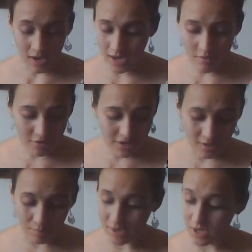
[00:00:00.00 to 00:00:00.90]
I never
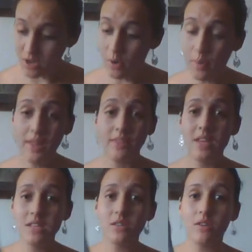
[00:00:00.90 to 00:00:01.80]
did, but you know what?
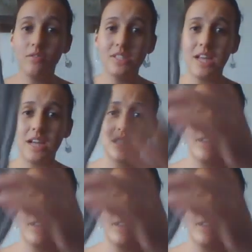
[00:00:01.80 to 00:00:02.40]
These are foot sacks.